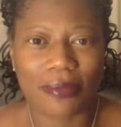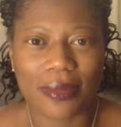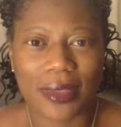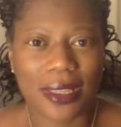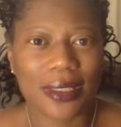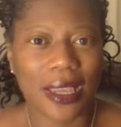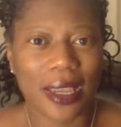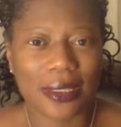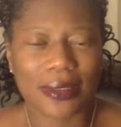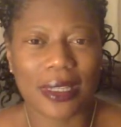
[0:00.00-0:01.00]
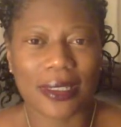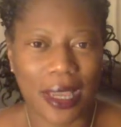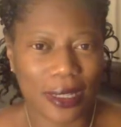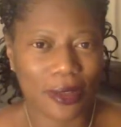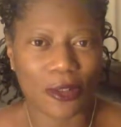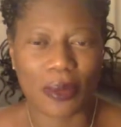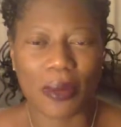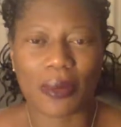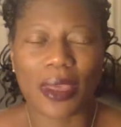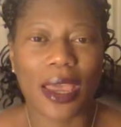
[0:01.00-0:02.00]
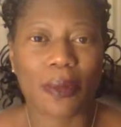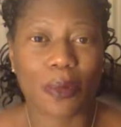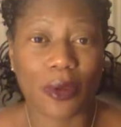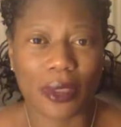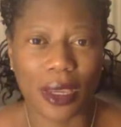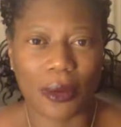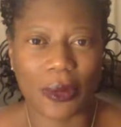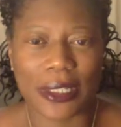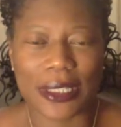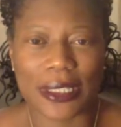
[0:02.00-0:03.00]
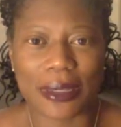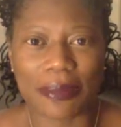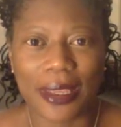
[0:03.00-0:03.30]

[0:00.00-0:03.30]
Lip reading: they diagnosed me with hyperthyroidism.